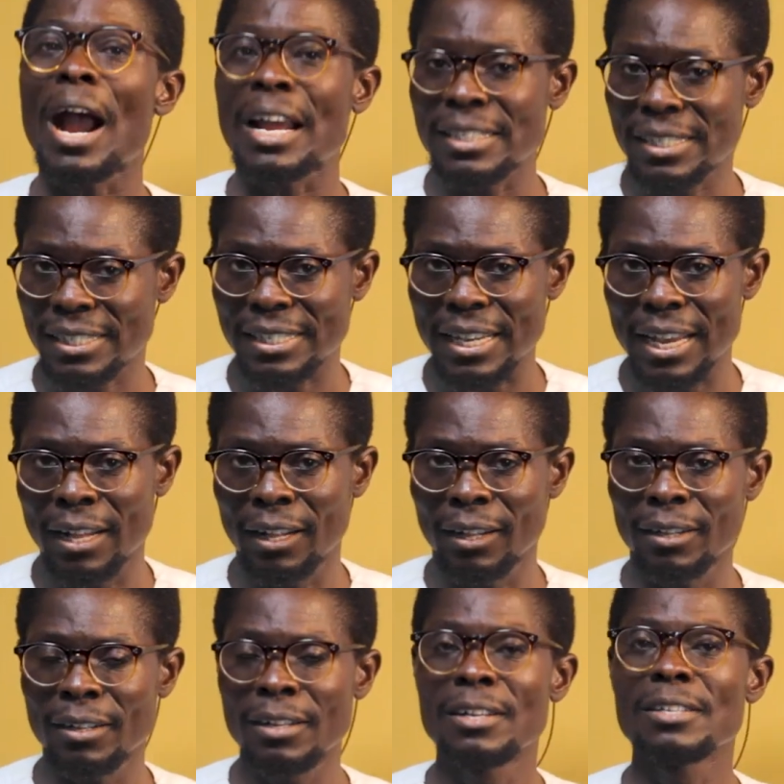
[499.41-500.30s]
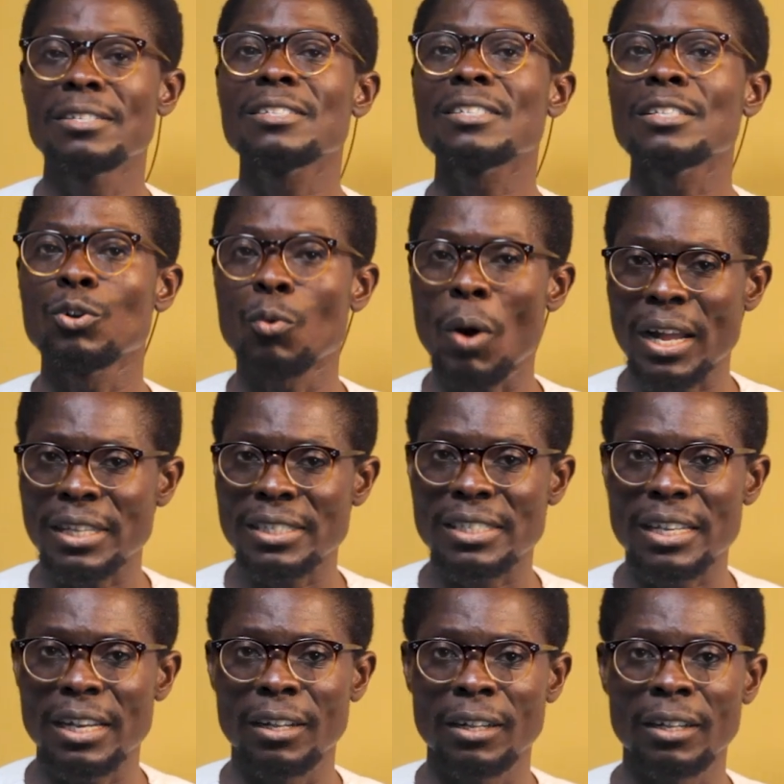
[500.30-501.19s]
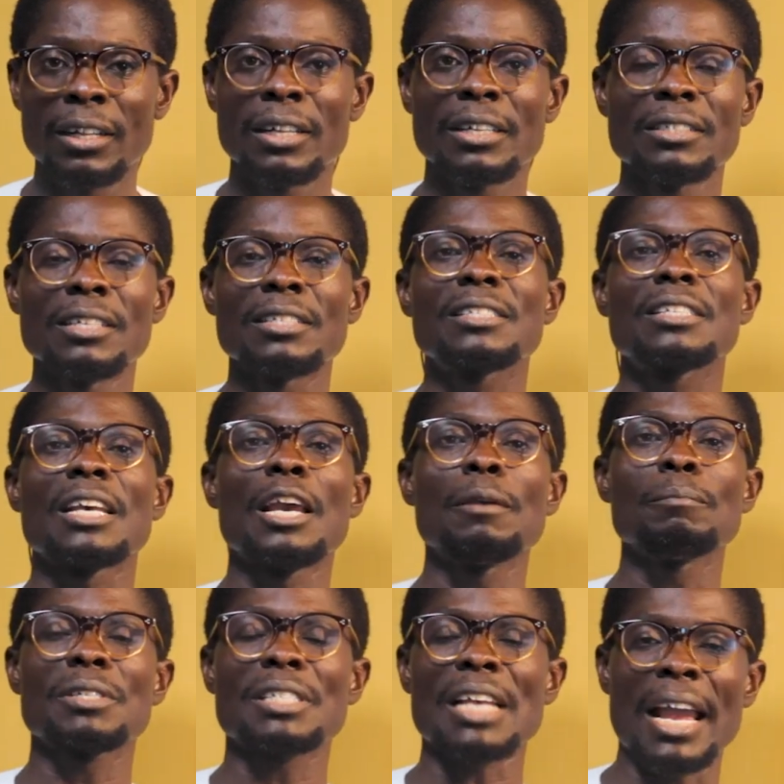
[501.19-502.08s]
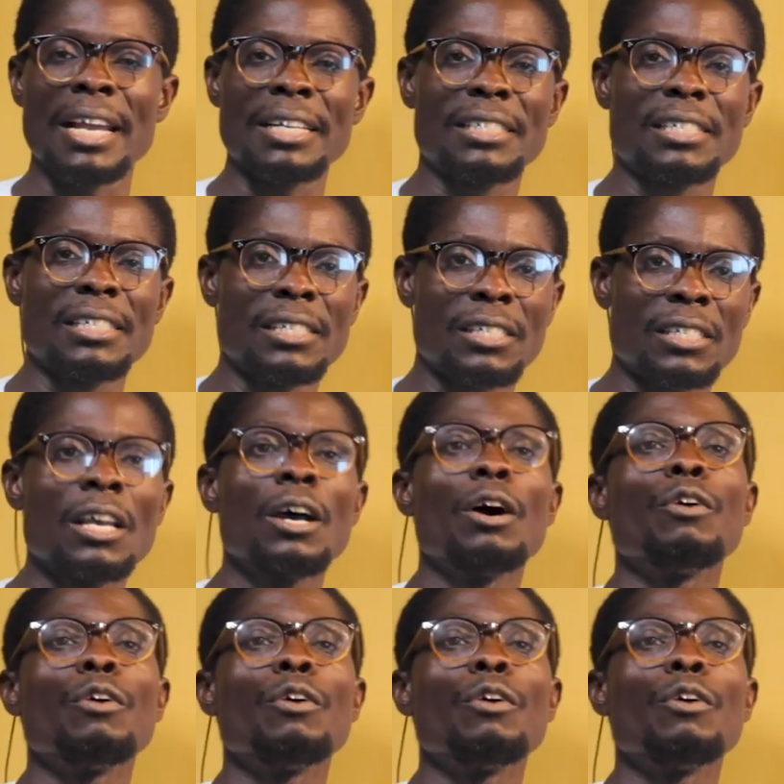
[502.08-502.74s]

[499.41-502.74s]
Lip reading: cell. The same scientist